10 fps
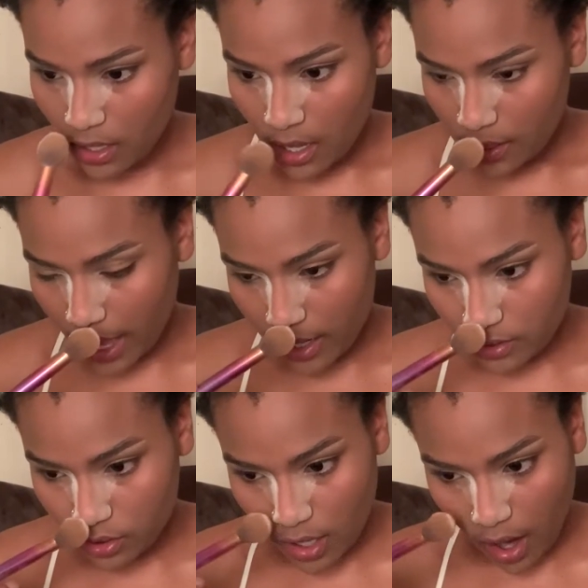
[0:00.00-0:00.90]
Like, do
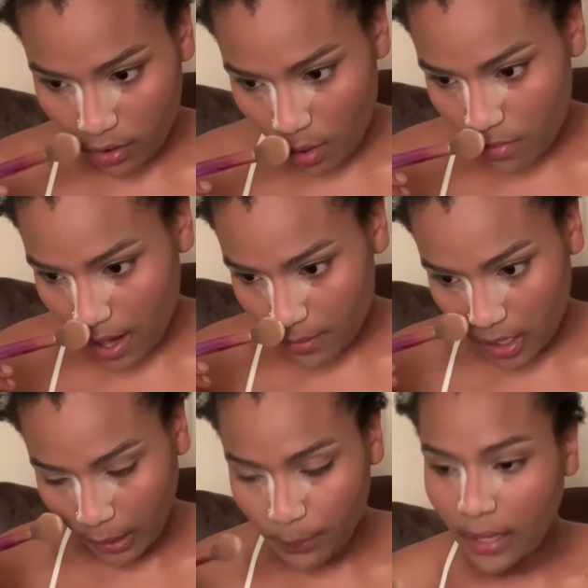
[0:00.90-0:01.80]
y'all know how
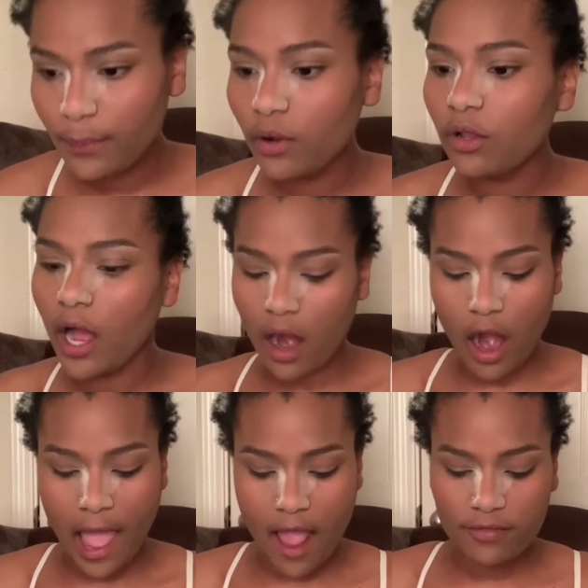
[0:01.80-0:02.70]
many people
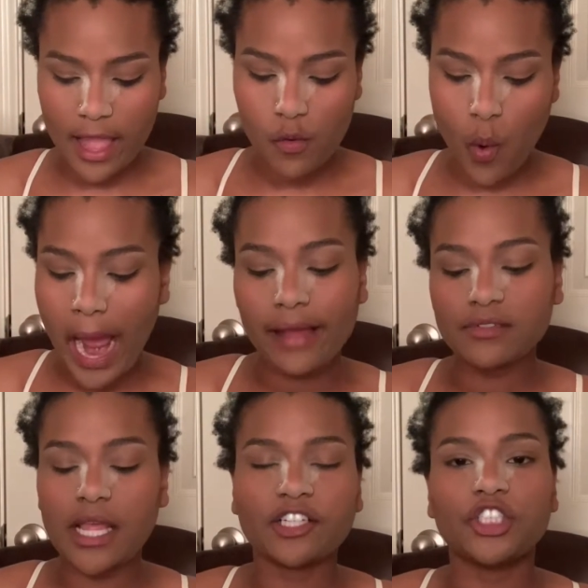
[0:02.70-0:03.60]
have, like, wives
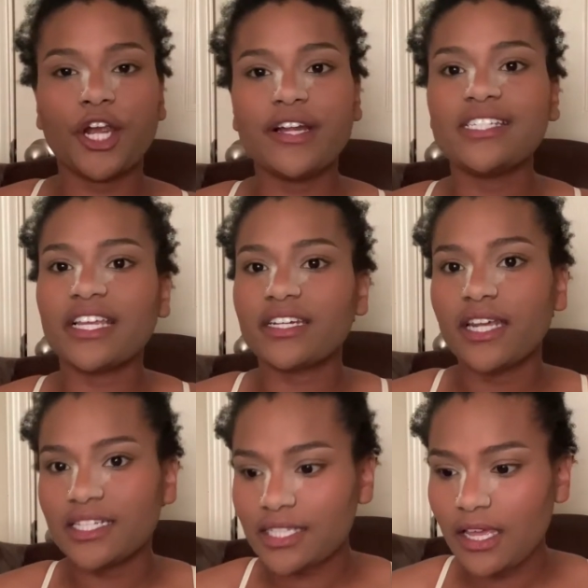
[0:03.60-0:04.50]
like Jerry
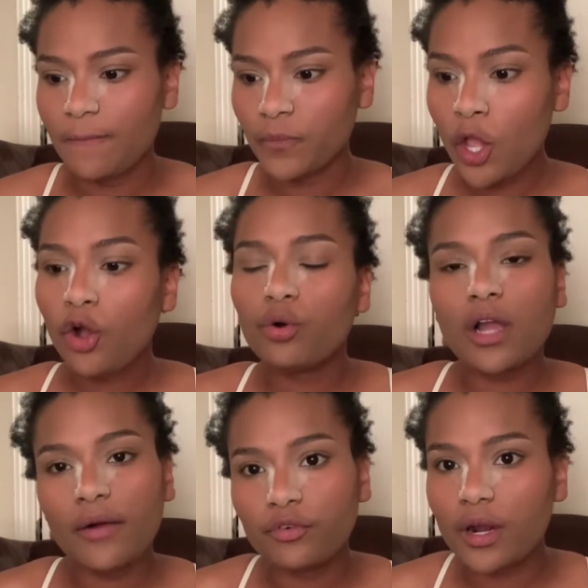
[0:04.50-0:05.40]
Sandusky who
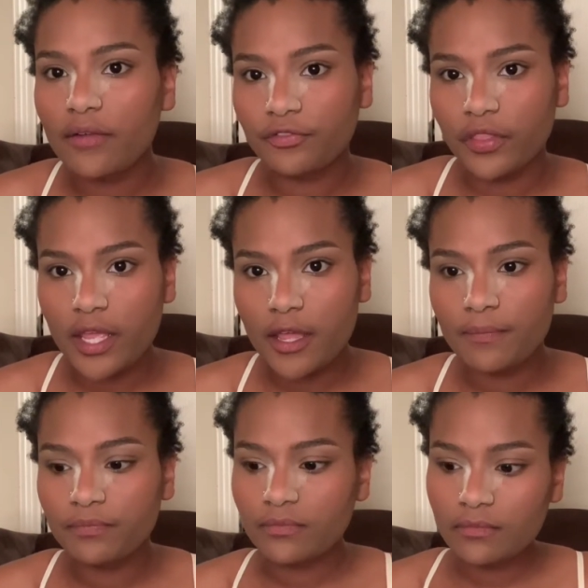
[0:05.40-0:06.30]
cover up for them?
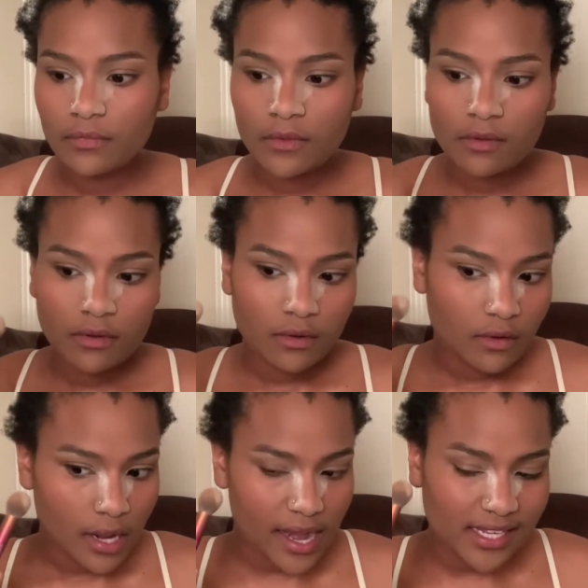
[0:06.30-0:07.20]

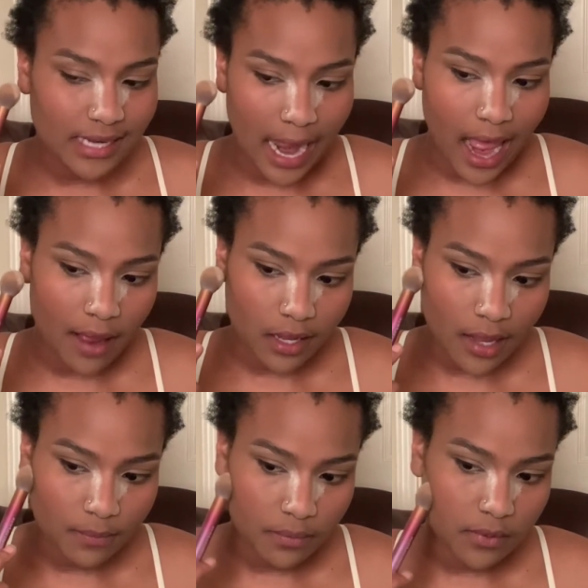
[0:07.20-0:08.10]
And it's not, I
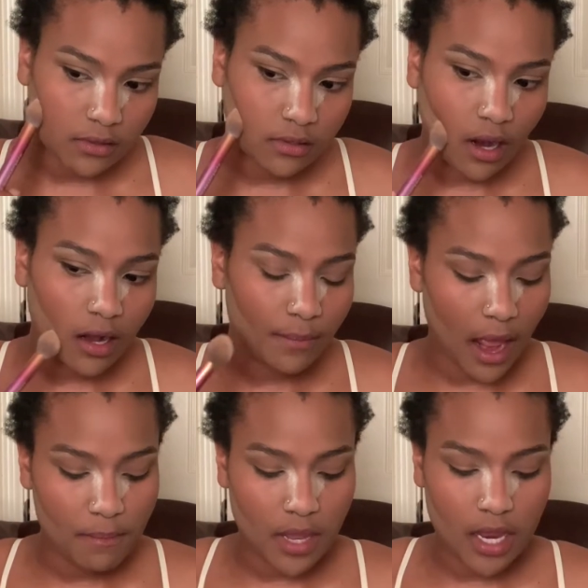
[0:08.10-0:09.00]
keep talking about
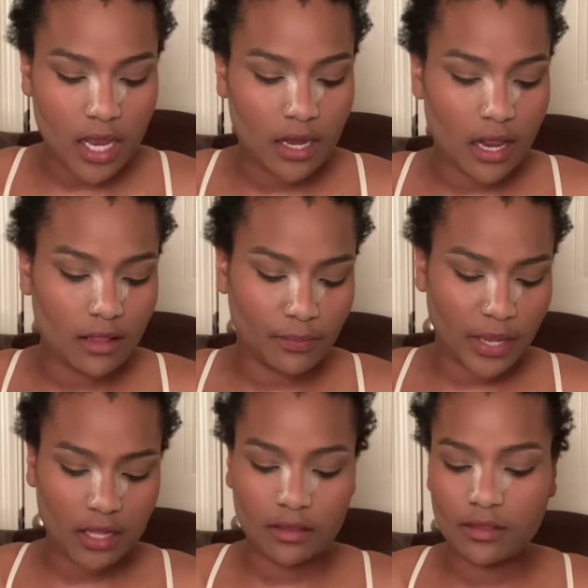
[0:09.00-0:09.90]
men
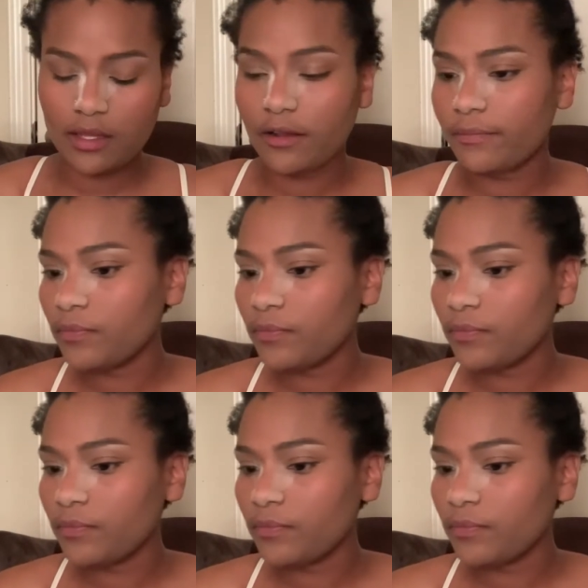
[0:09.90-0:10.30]
being the